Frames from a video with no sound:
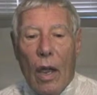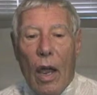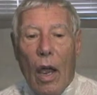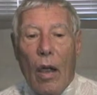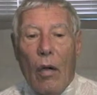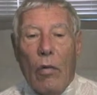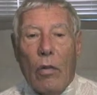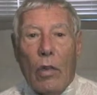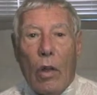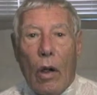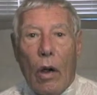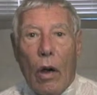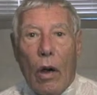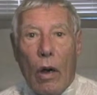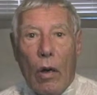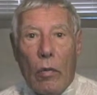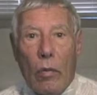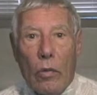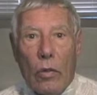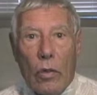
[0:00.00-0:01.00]
It was a
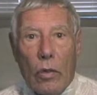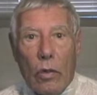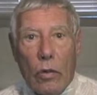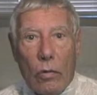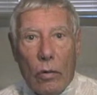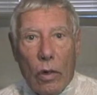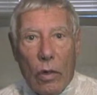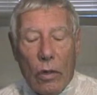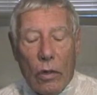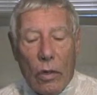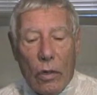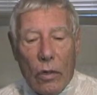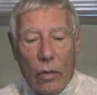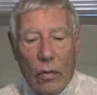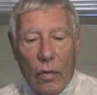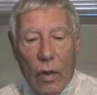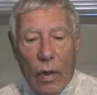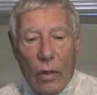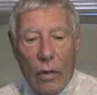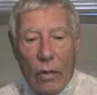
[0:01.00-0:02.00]
horrible situation, this
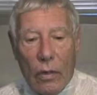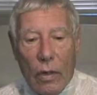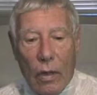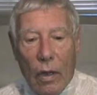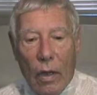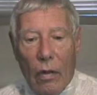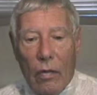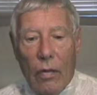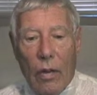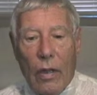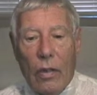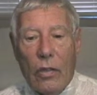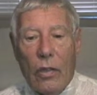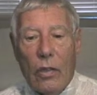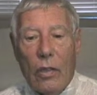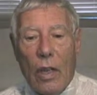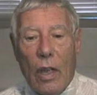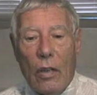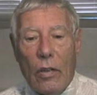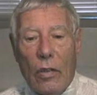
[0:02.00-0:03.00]
fast. Fast
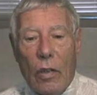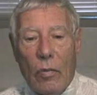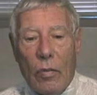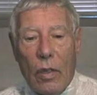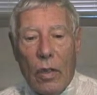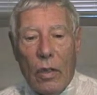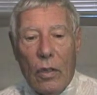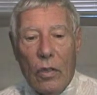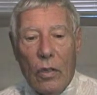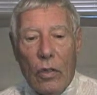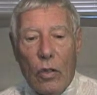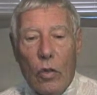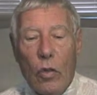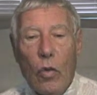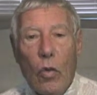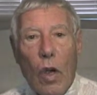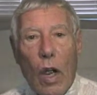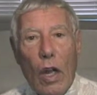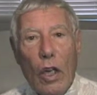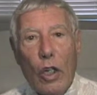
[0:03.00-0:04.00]
is not something
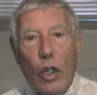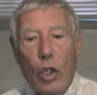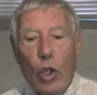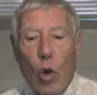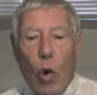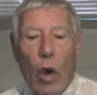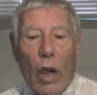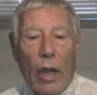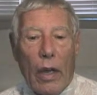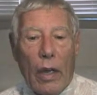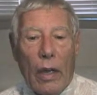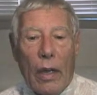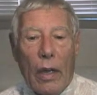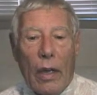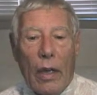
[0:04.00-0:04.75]
to enjoy.